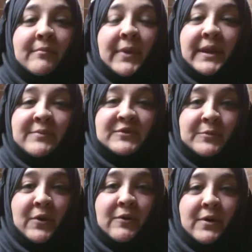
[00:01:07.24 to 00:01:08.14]
My name is
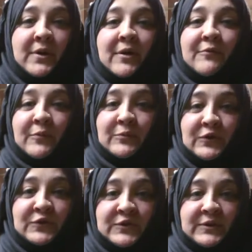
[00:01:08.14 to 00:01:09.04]
Amara, I'm from
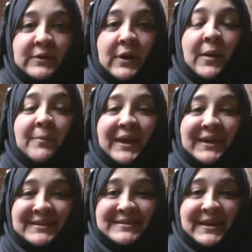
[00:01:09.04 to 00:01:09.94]
Luton, I'm
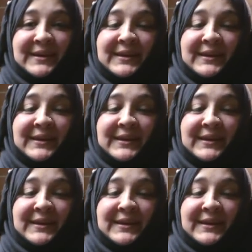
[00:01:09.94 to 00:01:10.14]
making a stand